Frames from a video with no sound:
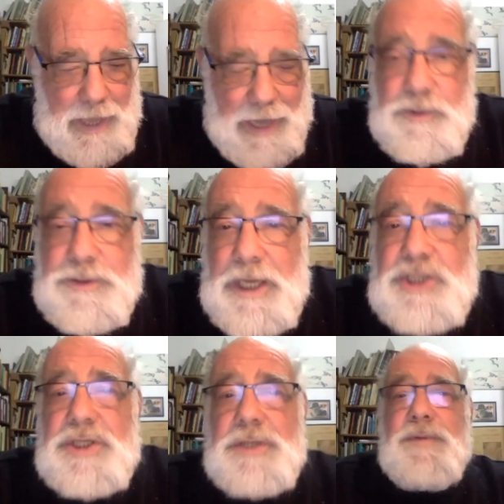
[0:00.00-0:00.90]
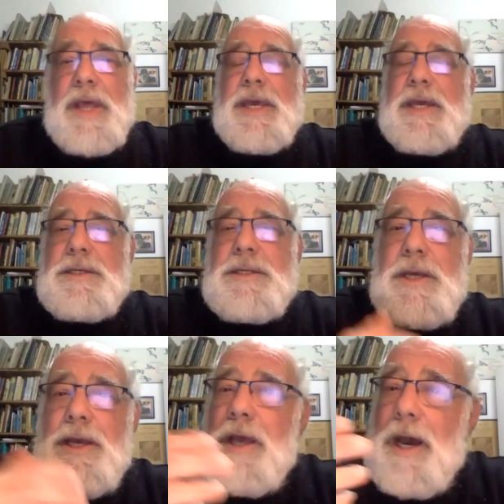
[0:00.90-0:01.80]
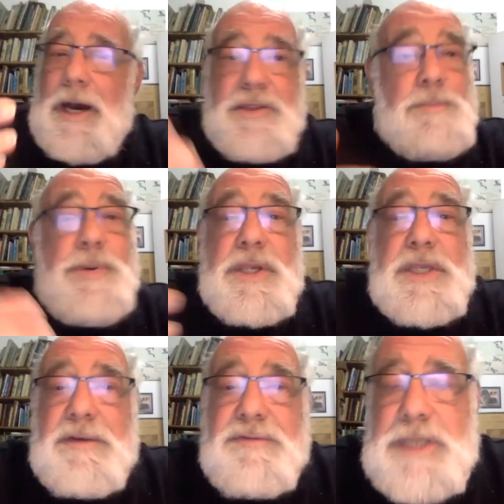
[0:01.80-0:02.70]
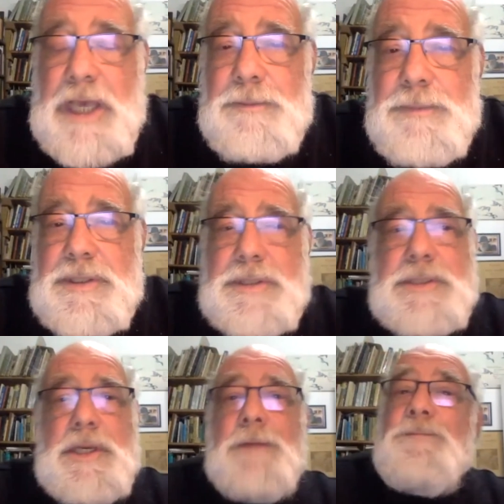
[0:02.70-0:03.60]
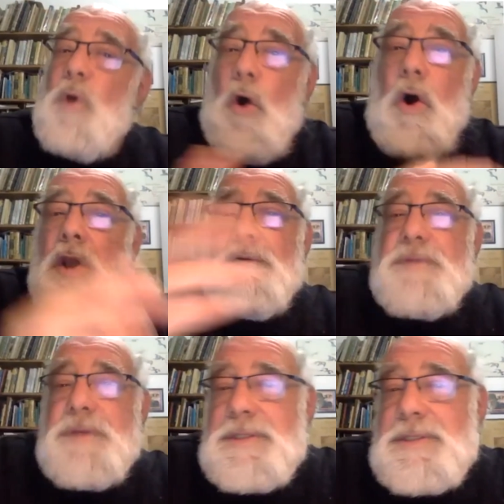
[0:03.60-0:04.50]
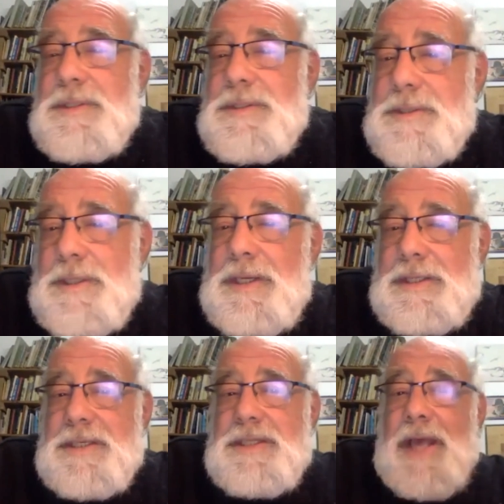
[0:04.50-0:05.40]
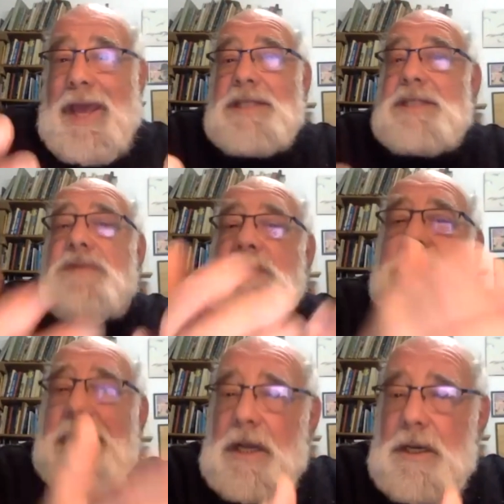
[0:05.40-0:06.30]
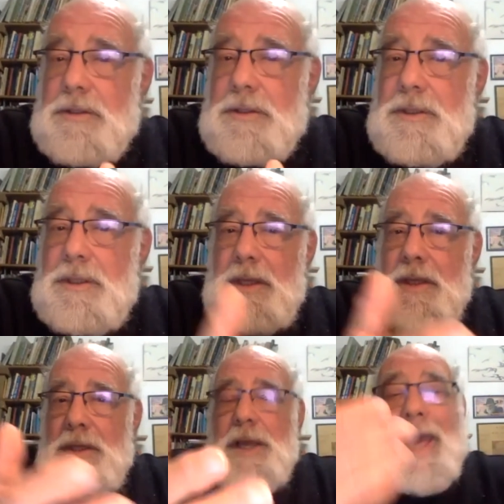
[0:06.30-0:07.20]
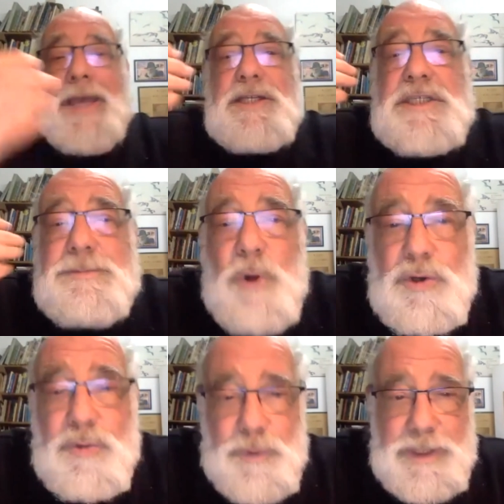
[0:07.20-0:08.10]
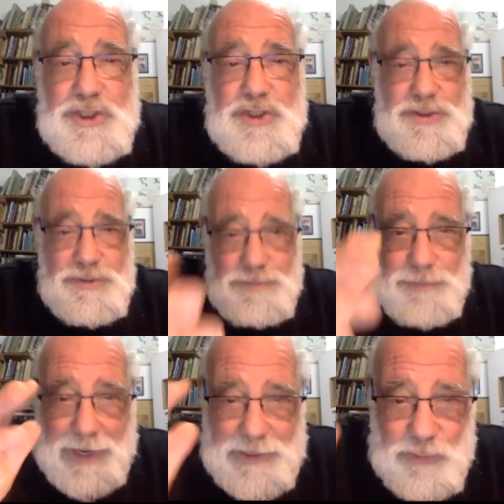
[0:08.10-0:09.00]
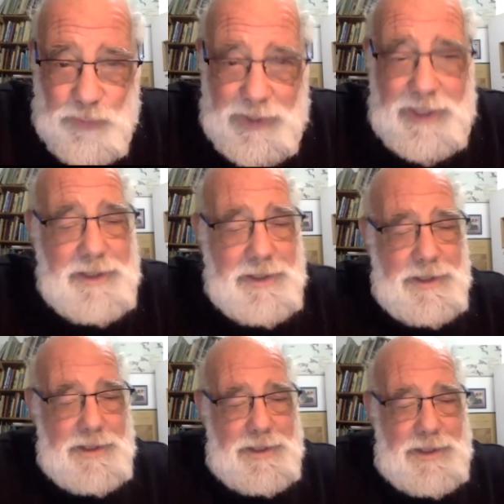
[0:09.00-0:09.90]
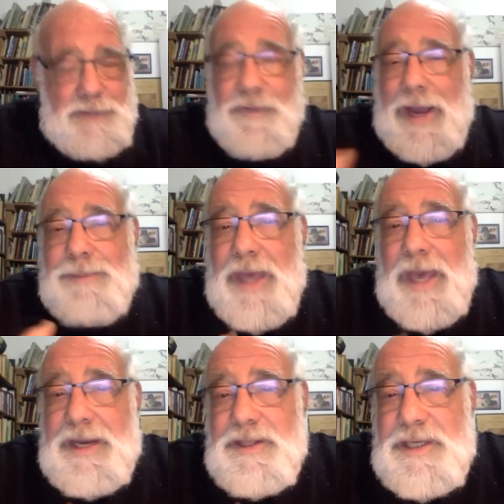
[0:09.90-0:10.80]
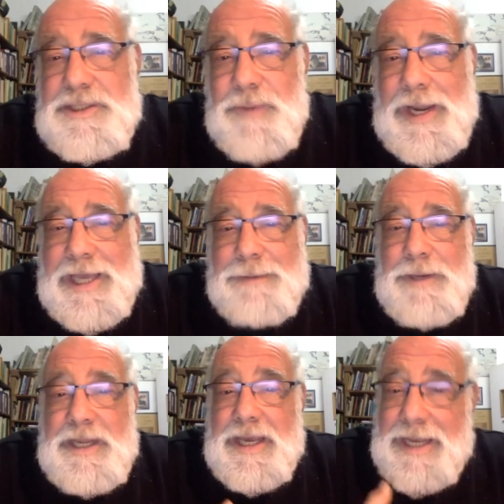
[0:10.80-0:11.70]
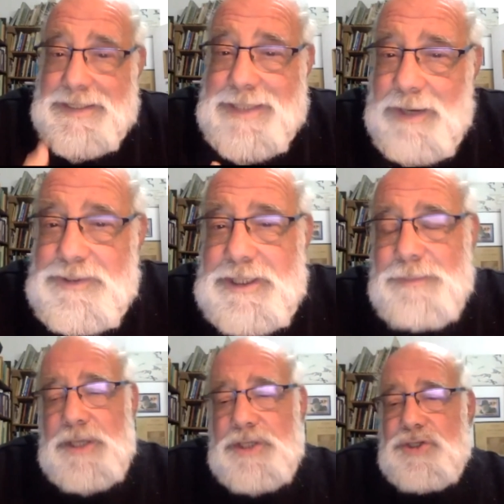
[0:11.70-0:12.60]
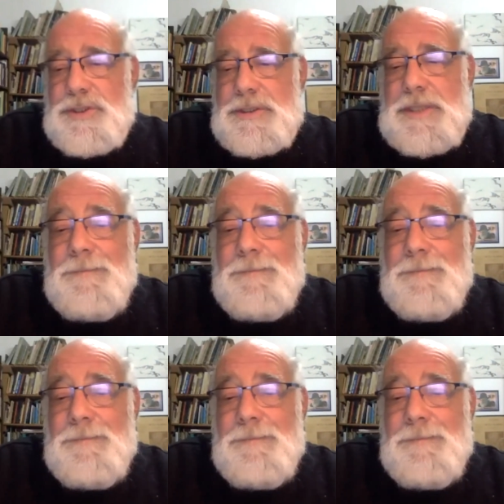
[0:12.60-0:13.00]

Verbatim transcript: acquisition of land, the building of settlements. All of this is in the hands of a settler. And Smotrich, by the way, if I'm the head of the Israeli Committee Against House Demolitions,